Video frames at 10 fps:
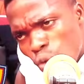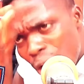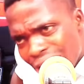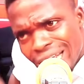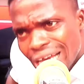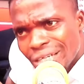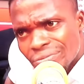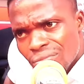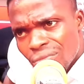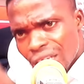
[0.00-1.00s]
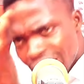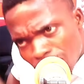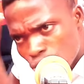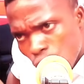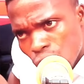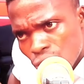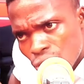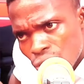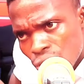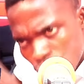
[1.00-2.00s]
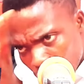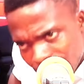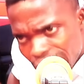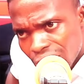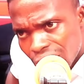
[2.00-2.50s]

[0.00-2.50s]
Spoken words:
kwe die team no uti.